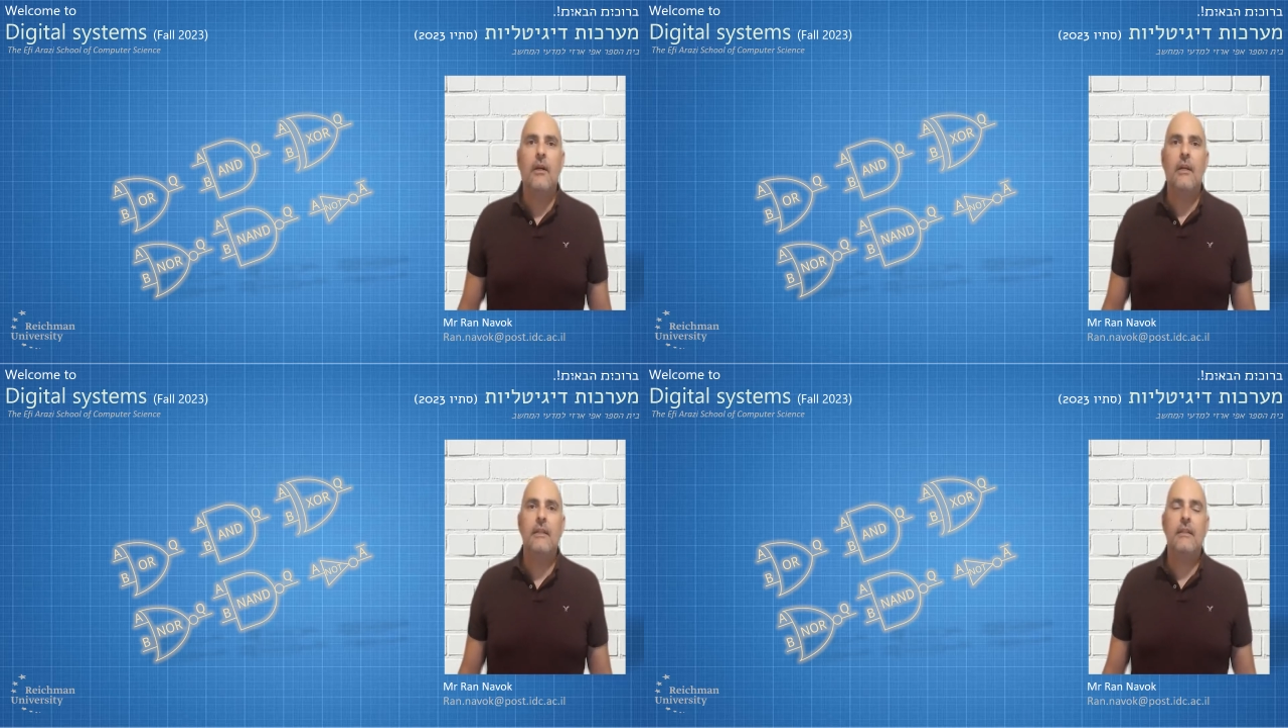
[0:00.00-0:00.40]

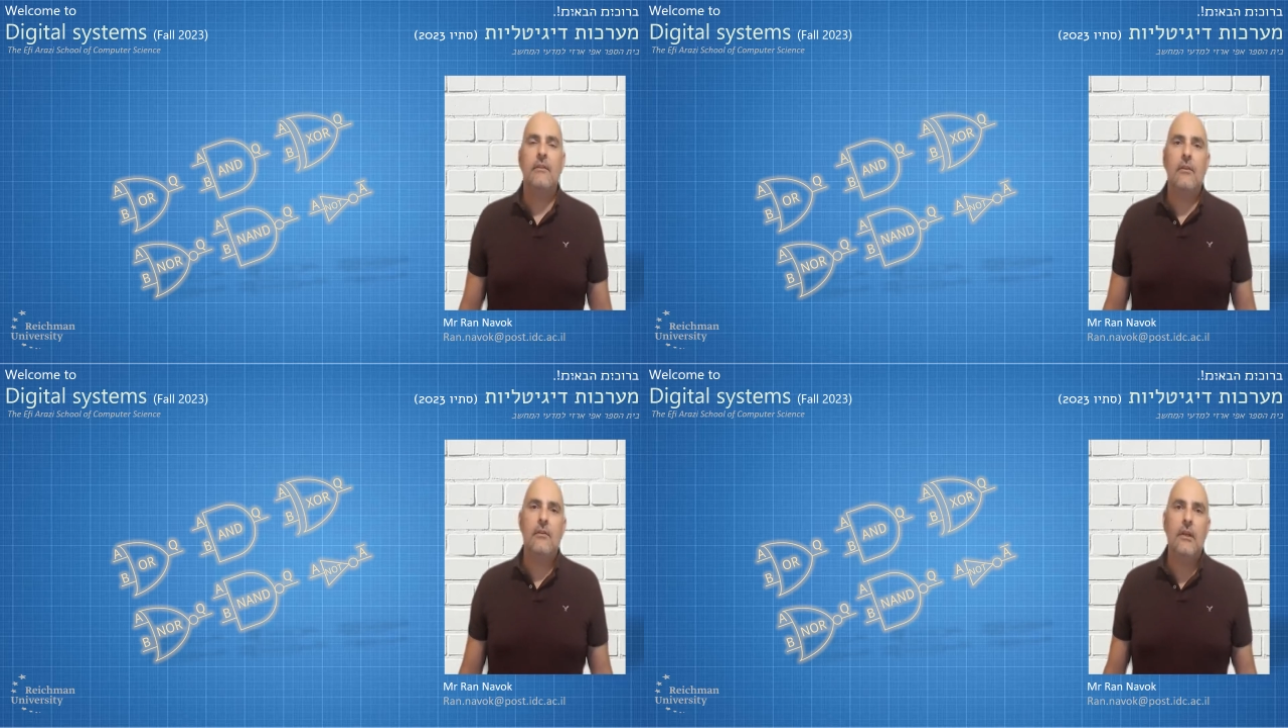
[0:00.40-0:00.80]
And
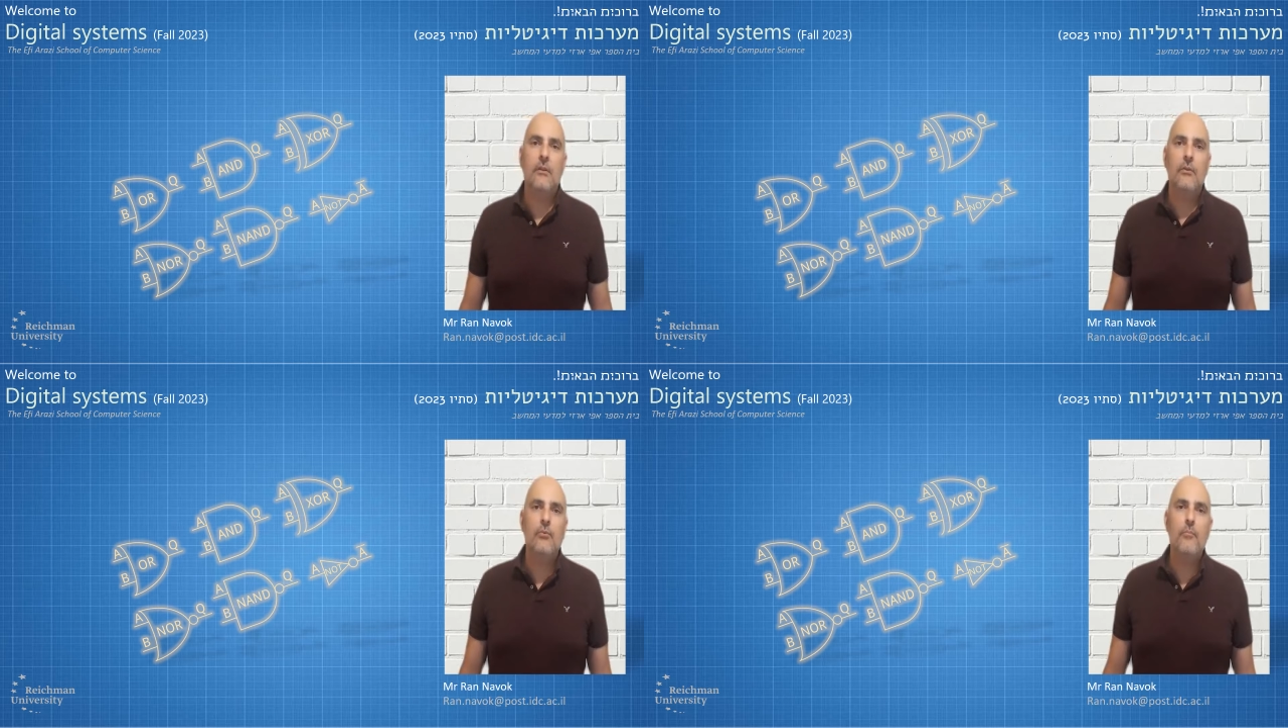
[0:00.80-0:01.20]

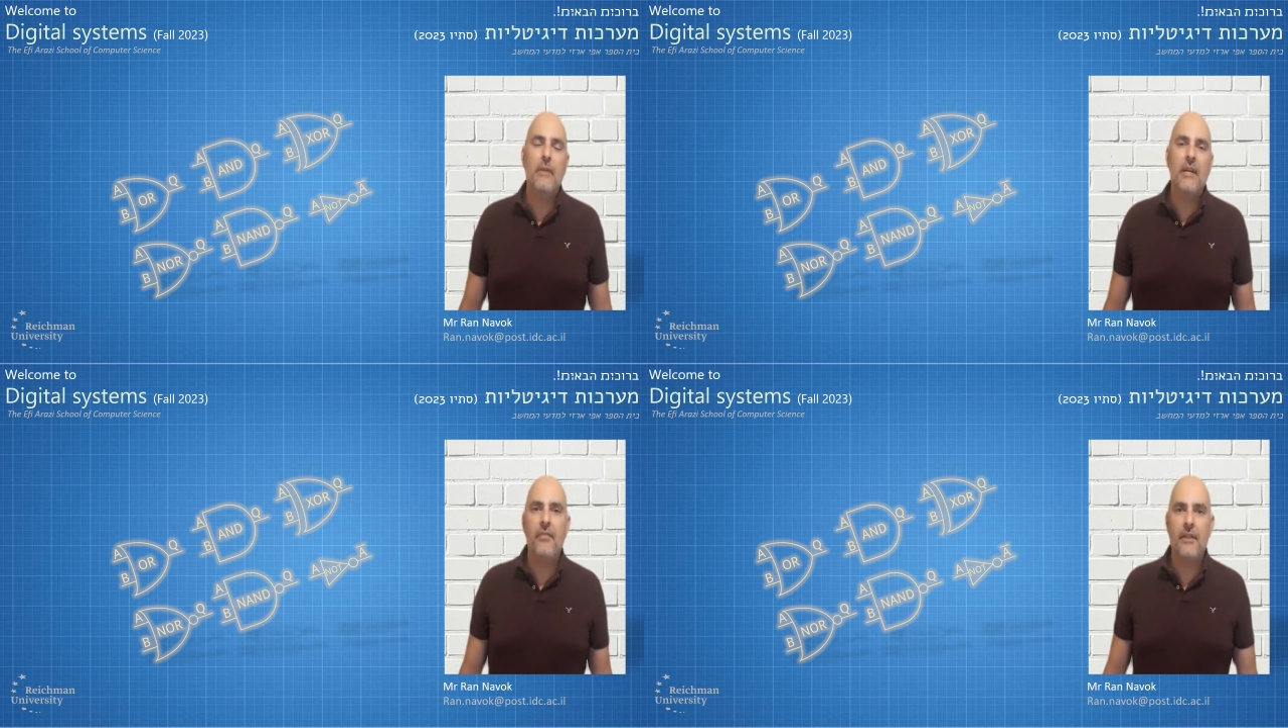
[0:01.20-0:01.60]
although
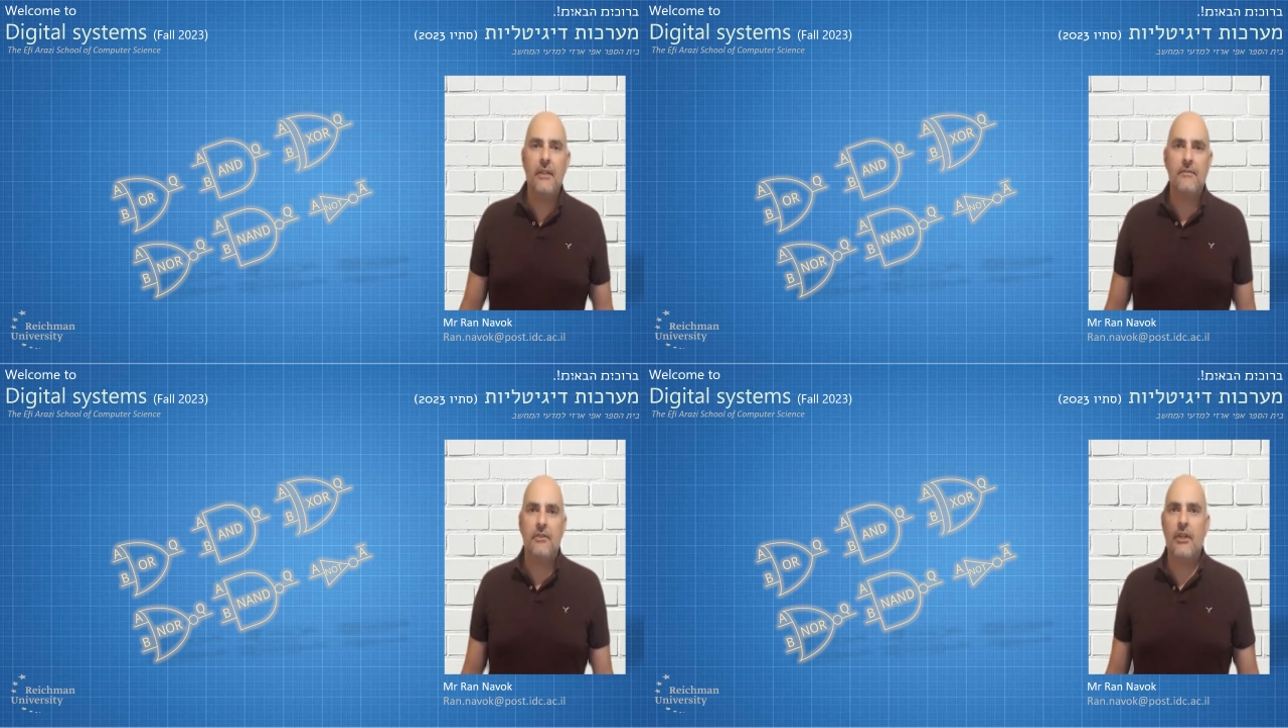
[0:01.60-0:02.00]
many
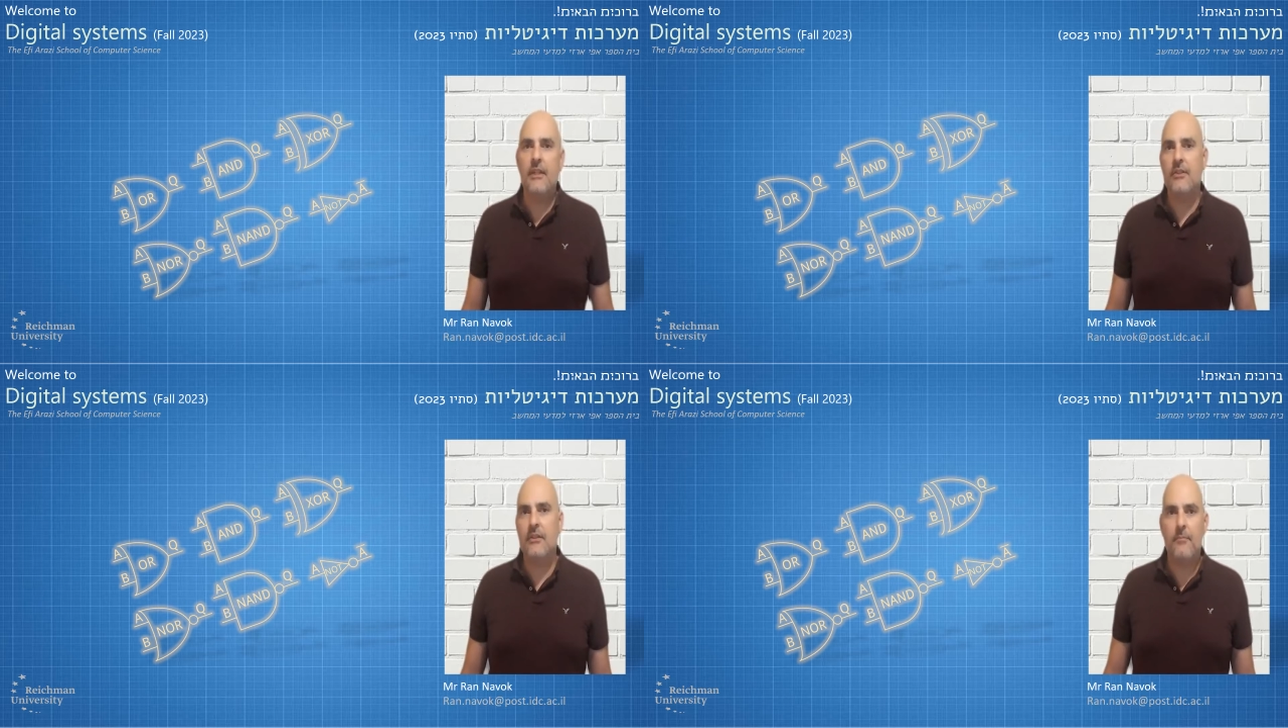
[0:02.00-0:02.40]
things have
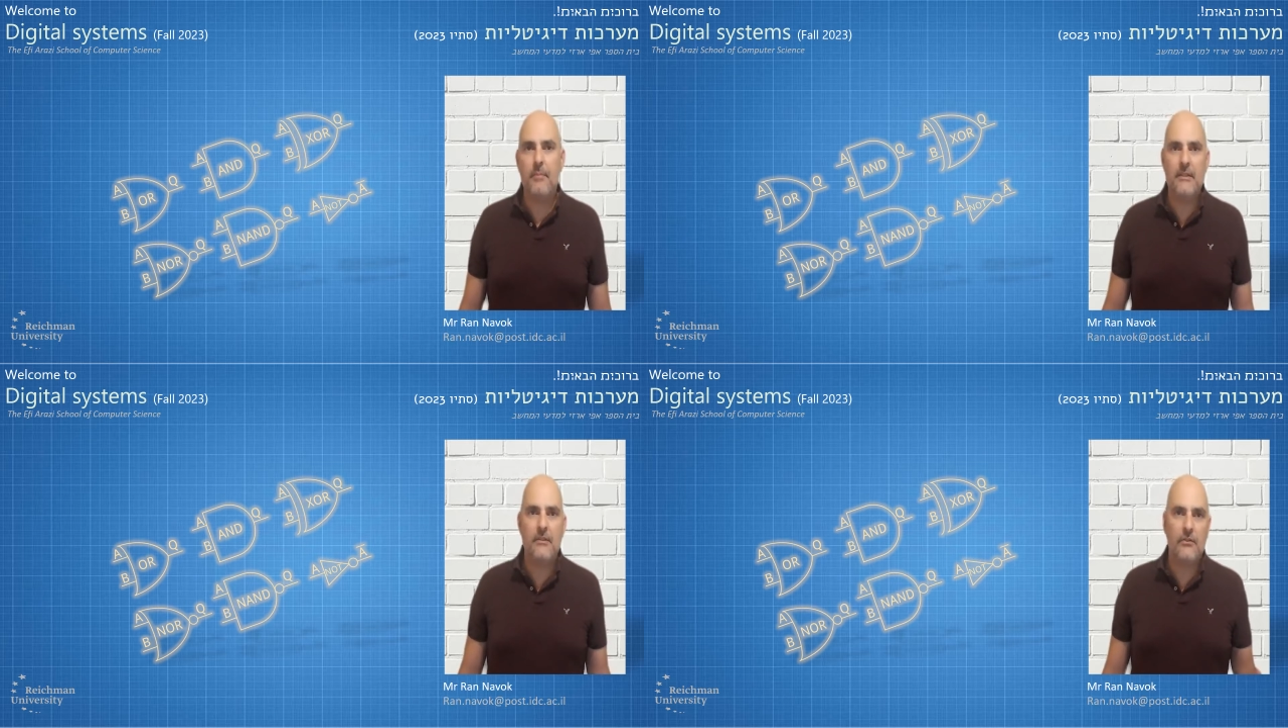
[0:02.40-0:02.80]
changed in the
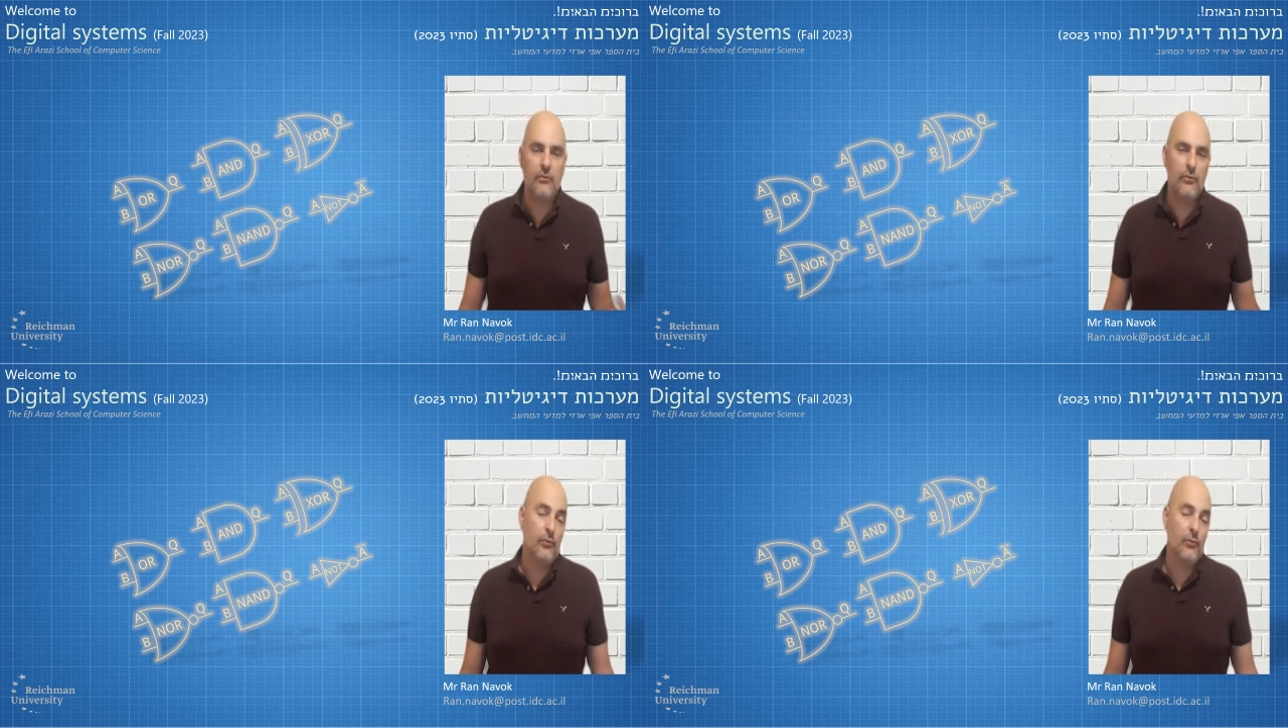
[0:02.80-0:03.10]
past